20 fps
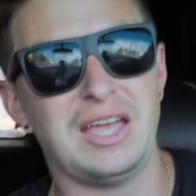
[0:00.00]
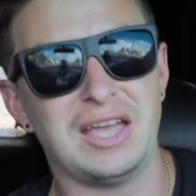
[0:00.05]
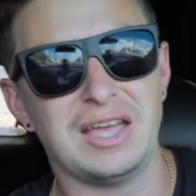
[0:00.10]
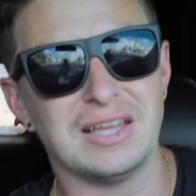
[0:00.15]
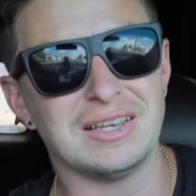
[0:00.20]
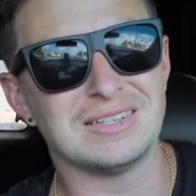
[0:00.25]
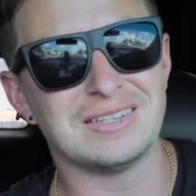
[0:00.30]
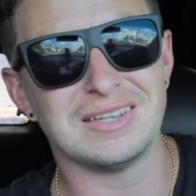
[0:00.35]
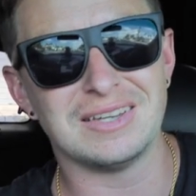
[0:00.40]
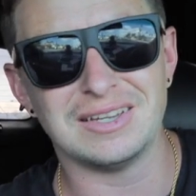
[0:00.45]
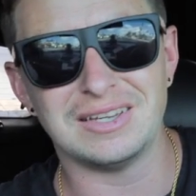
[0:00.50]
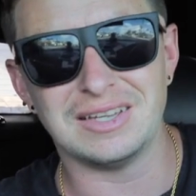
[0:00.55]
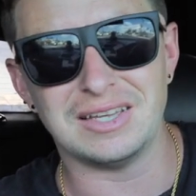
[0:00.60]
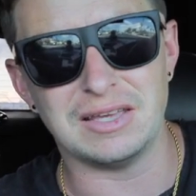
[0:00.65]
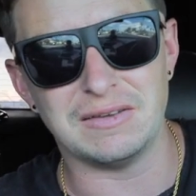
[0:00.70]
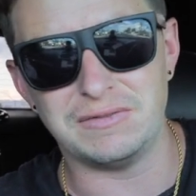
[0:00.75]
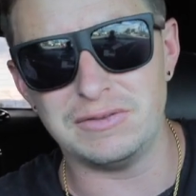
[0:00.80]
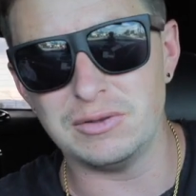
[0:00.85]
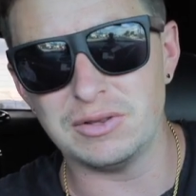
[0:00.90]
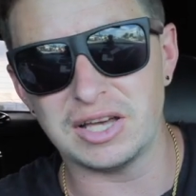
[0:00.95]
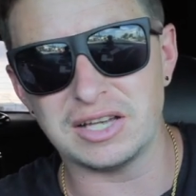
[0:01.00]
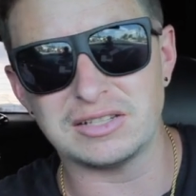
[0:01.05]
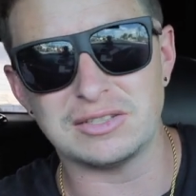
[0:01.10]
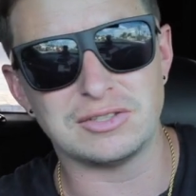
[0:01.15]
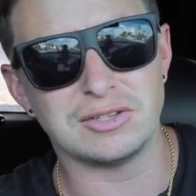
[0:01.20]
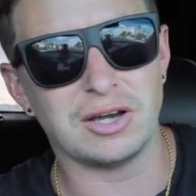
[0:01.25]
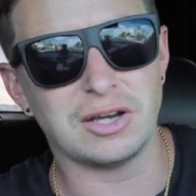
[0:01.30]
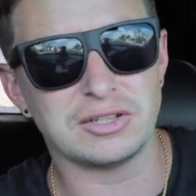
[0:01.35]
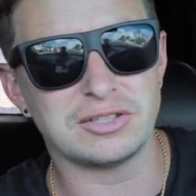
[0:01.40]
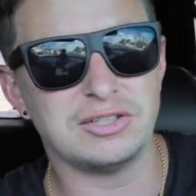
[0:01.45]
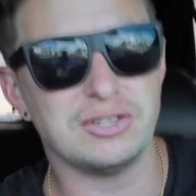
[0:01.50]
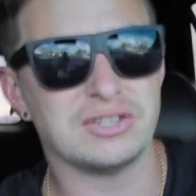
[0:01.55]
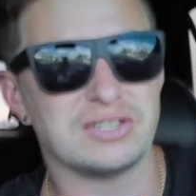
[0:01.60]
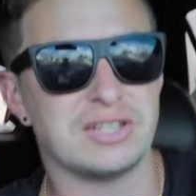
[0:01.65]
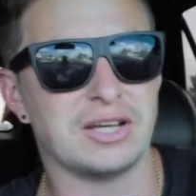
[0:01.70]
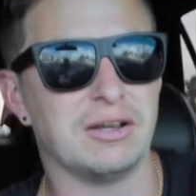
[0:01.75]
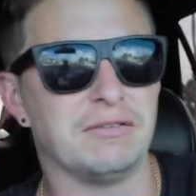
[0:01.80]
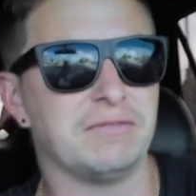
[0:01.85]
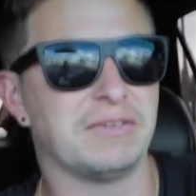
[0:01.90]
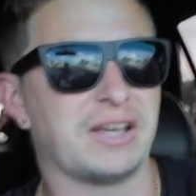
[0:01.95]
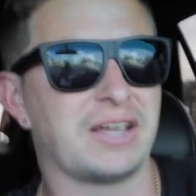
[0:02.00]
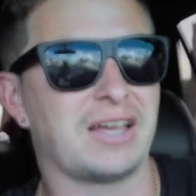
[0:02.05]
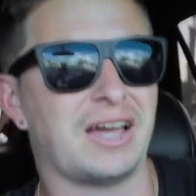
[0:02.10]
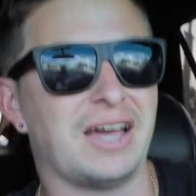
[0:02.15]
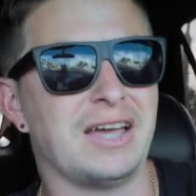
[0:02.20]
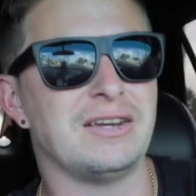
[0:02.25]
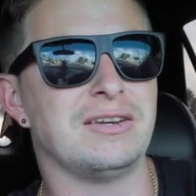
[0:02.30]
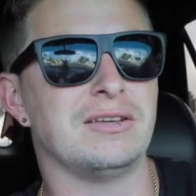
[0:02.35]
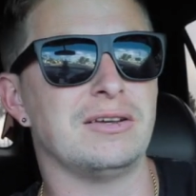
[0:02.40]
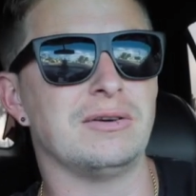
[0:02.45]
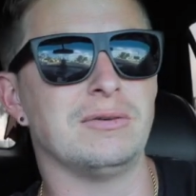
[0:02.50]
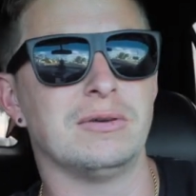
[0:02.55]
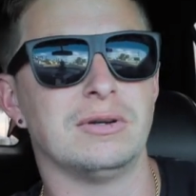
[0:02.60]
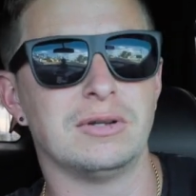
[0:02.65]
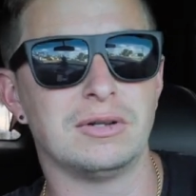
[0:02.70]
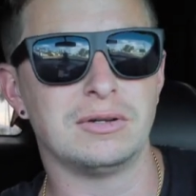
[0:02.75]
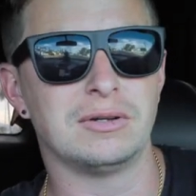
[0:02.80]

And if you like to talk to yourself like I do,